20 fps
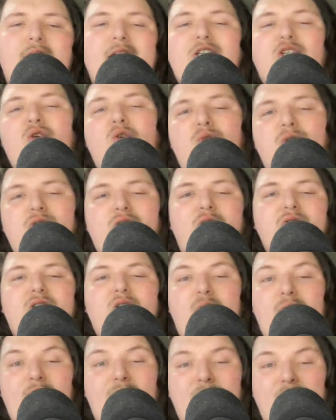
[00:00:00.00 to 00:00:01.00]
And so it
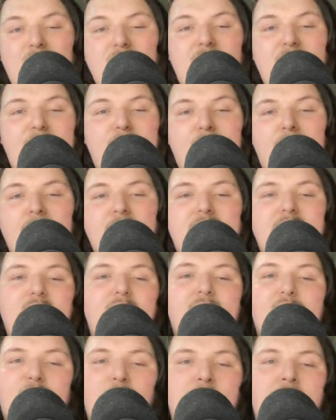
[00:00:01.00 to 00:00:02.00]
results in only 13 points
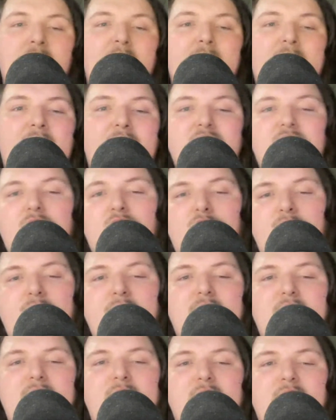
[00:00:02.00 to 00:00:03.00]
and 4 rebounds and
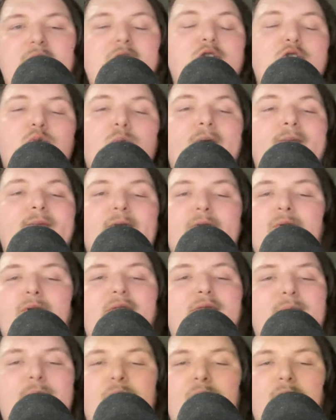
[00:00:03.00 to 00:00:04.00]
3 assists. He goes
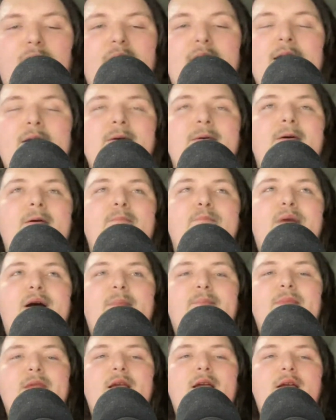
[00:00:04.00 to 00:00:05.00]
1-for-3 from 3.
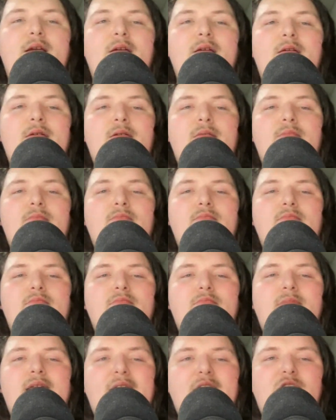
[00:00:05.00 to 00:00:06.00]
But
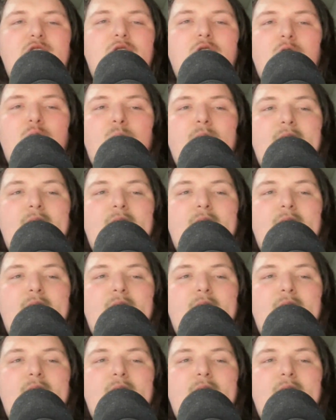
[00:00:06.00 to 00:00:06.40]
that's who